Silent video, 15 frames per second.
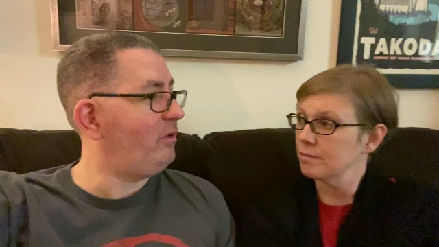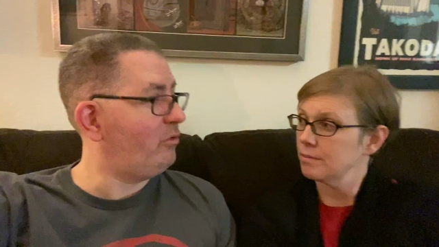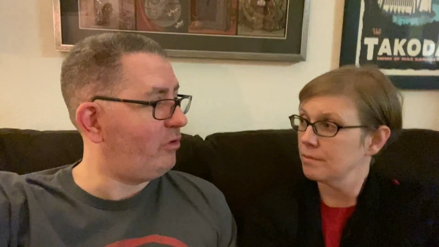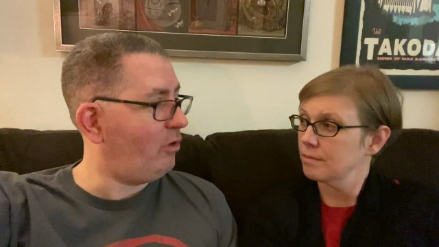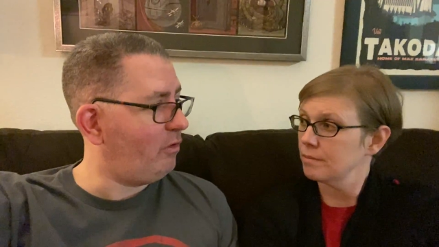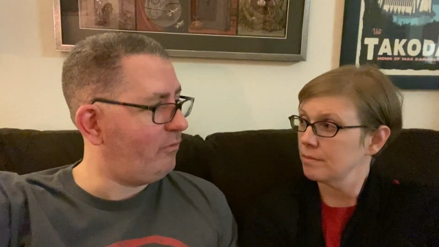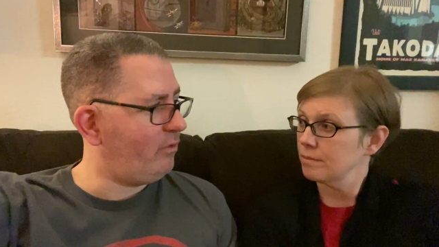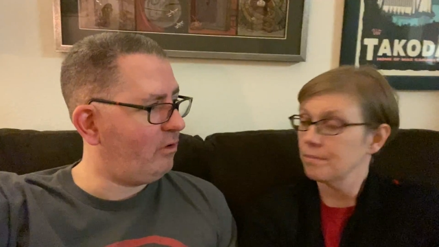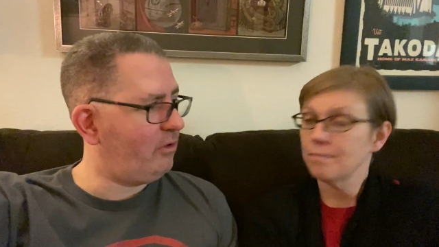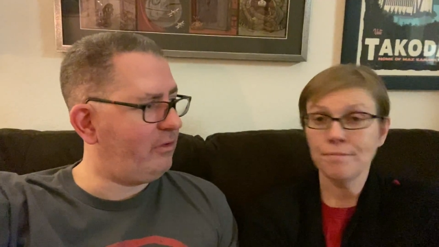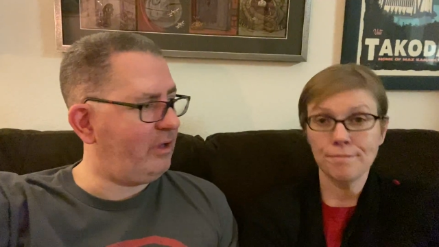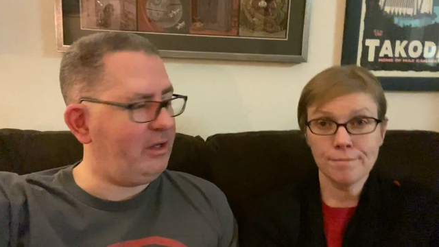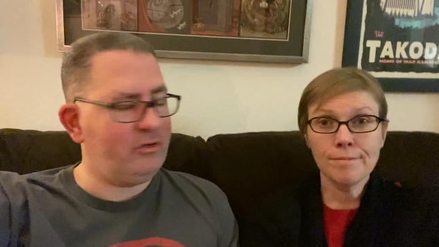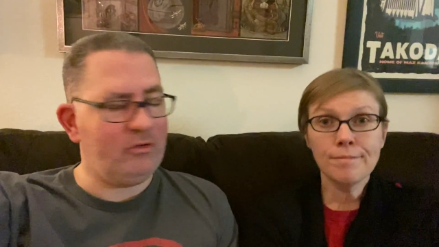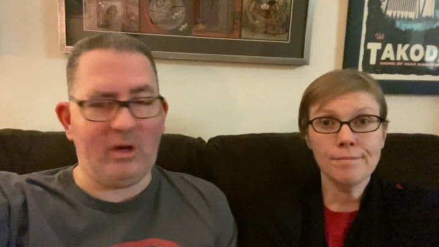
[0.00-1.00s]
Speaker 1: was over. Mm-hmm.
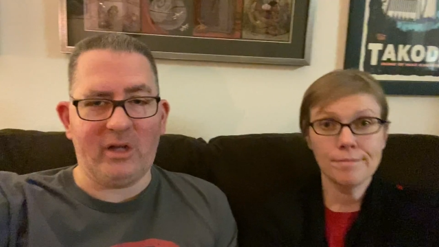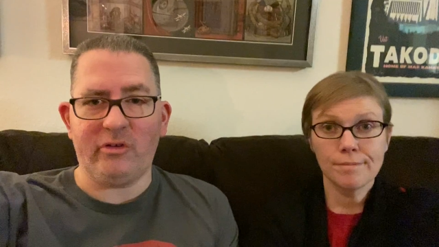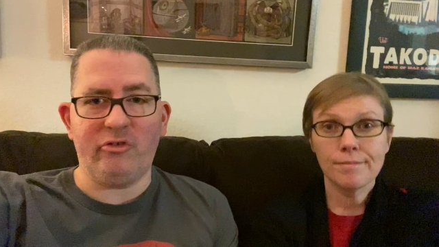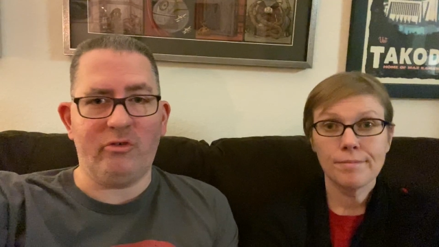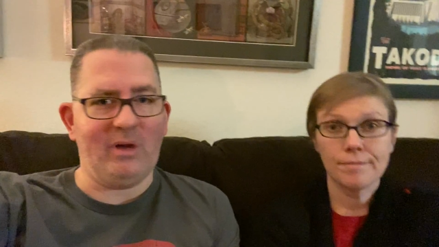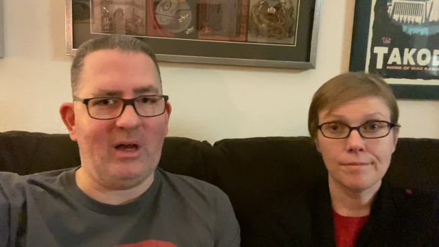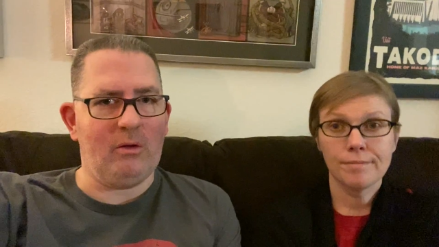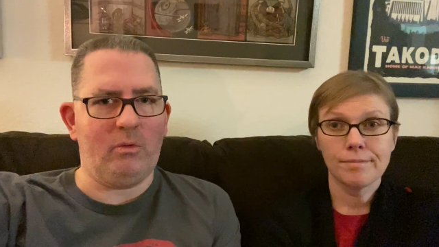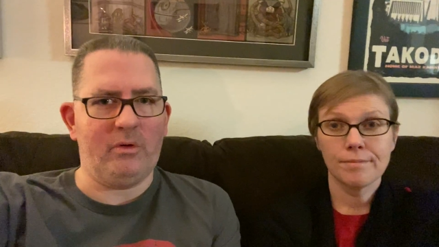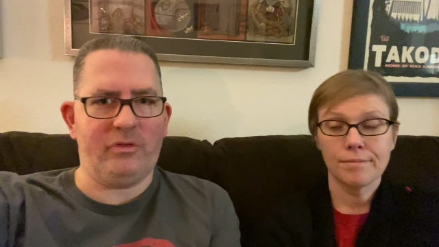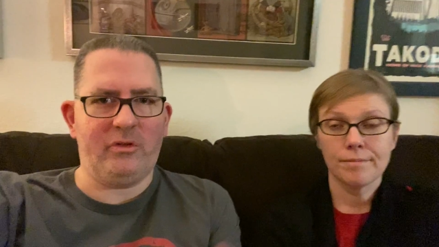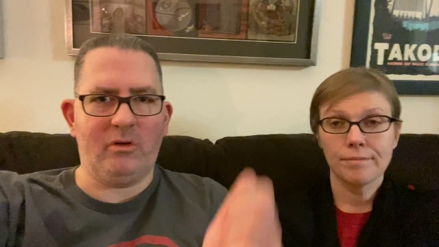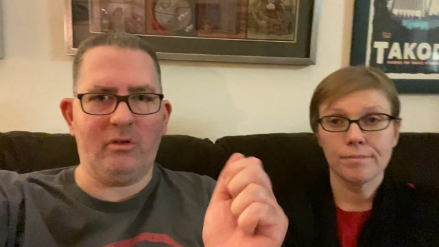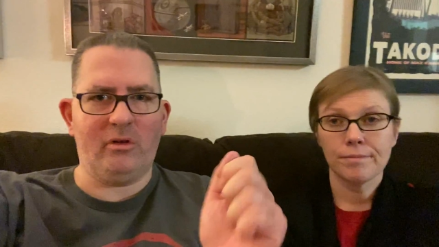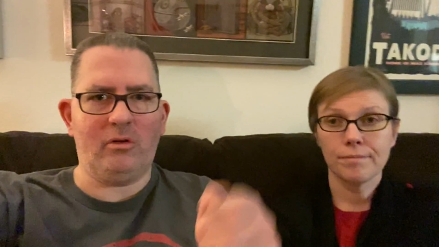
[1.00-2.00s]
They directed you out with
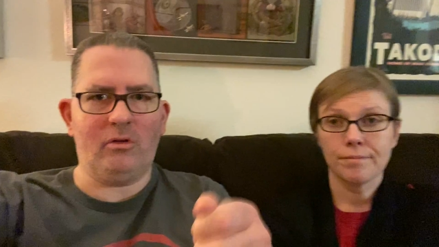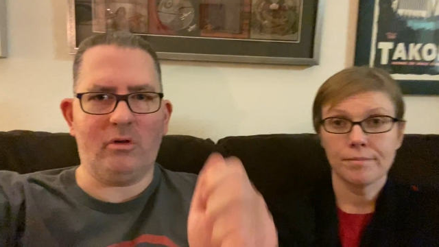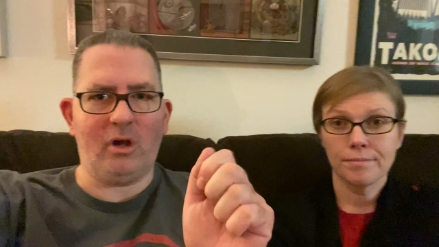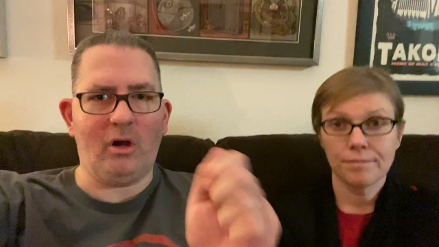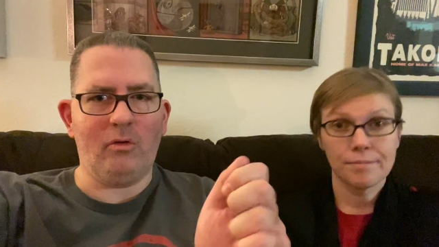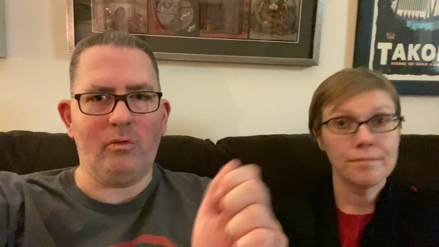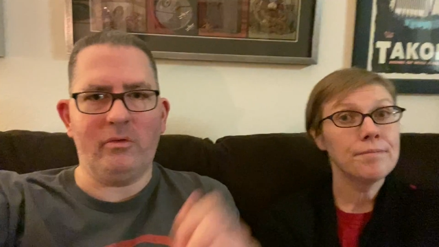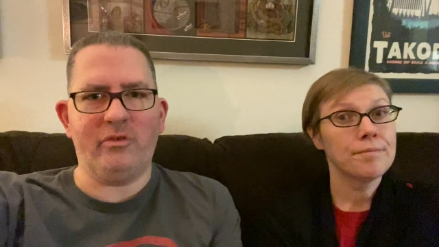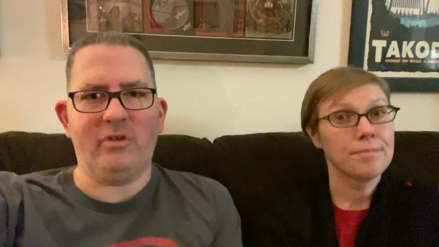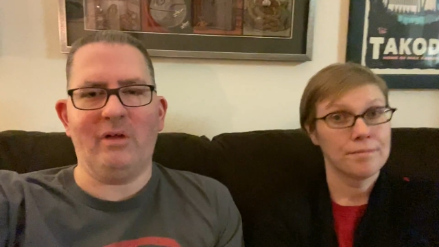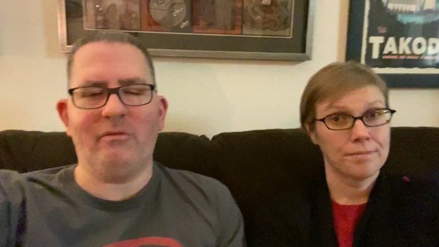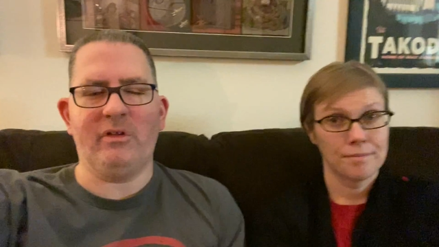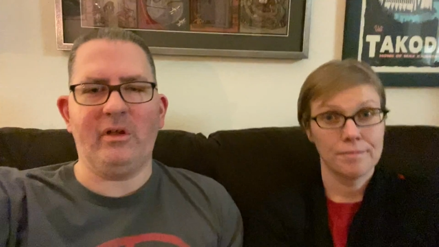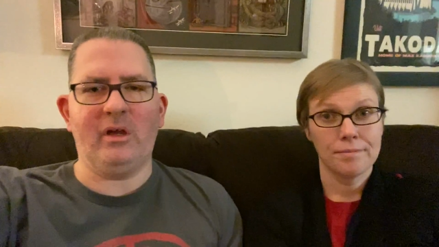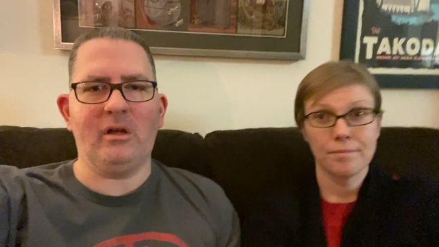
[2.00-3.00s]
their little cones and
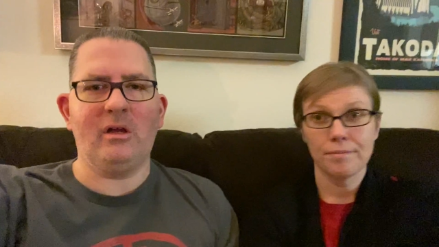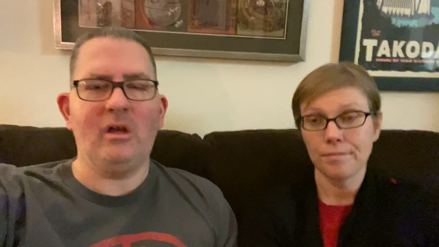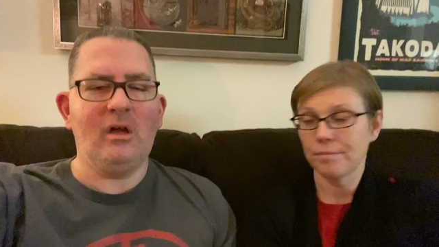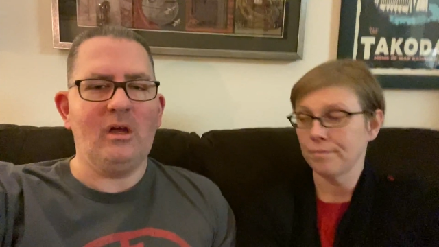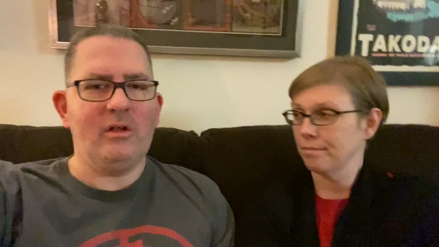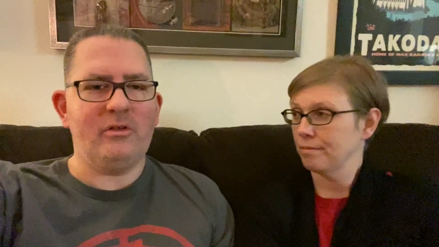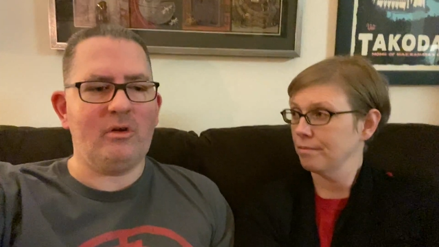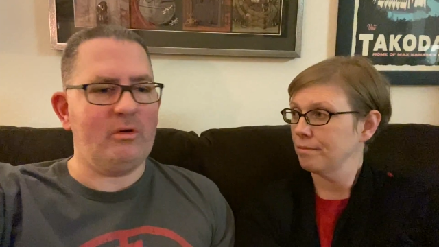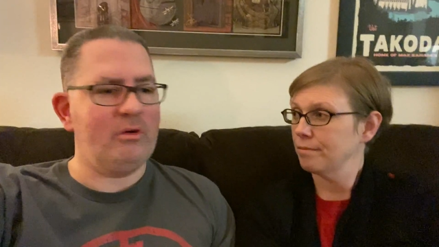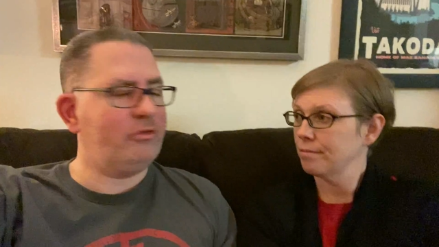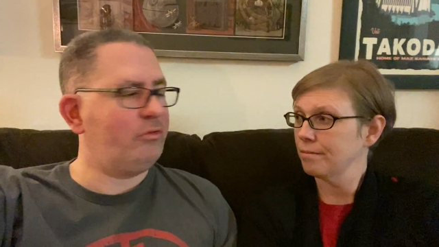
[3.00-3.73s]
everything. So it was